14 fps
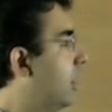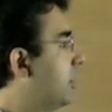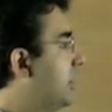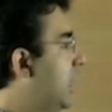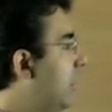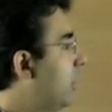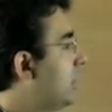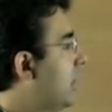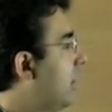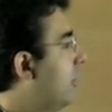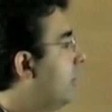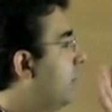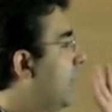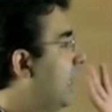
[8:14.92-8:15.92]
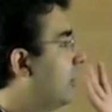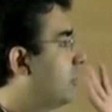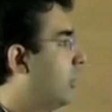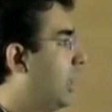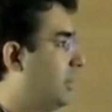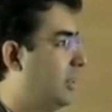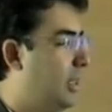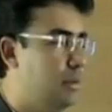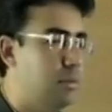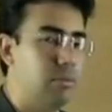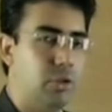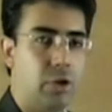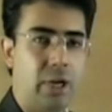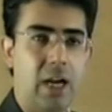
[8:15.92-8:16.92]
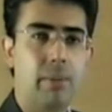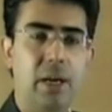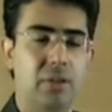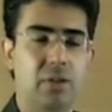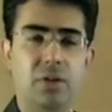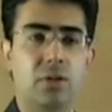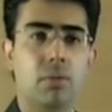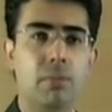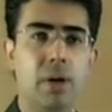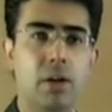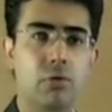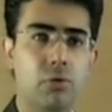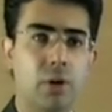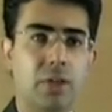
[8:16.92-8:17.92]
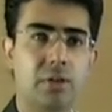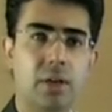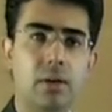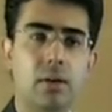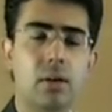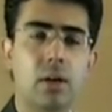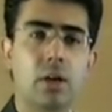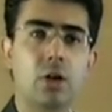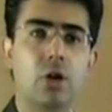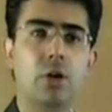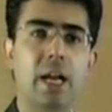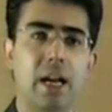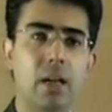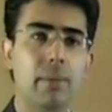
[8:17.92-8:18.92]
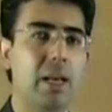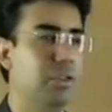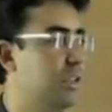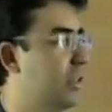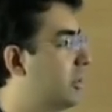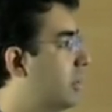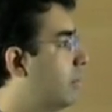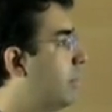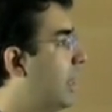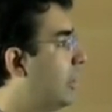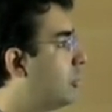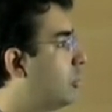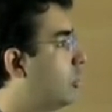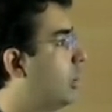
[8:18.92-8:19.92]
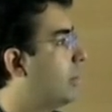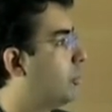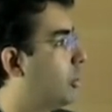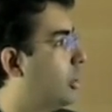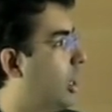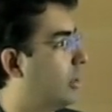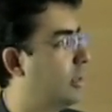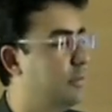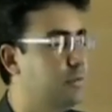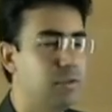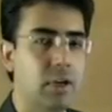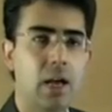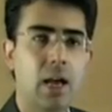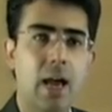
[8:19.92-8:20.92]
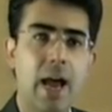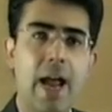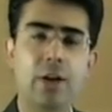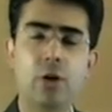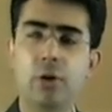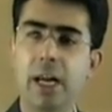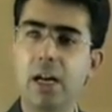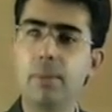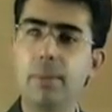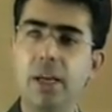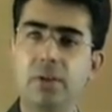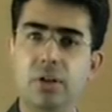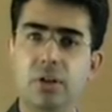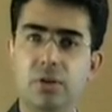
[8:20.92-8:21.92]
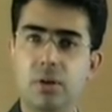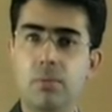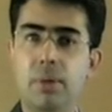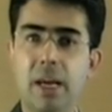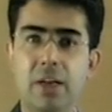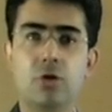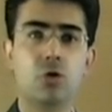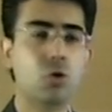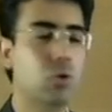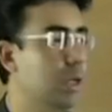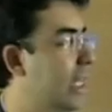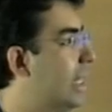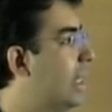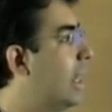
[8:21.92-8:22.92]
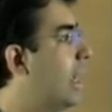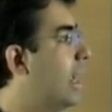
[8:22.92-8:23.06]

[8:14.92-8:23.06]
SQL Server being trusted, your database system being trusted, your database system being truly productive, and your database system being truly